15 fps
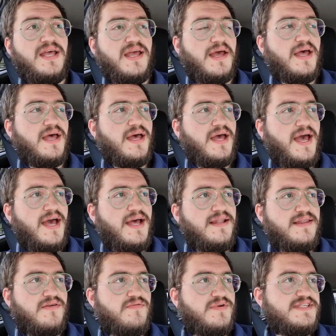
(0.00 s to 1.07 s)

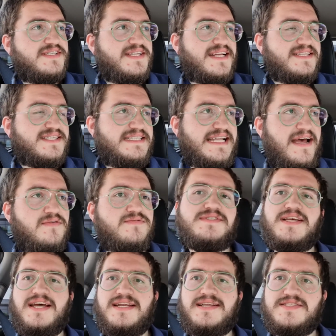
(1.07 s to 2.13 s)
and the reason that's a
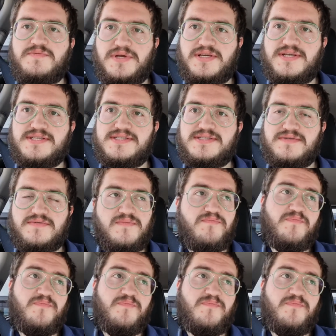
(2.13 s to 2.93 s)
downside is because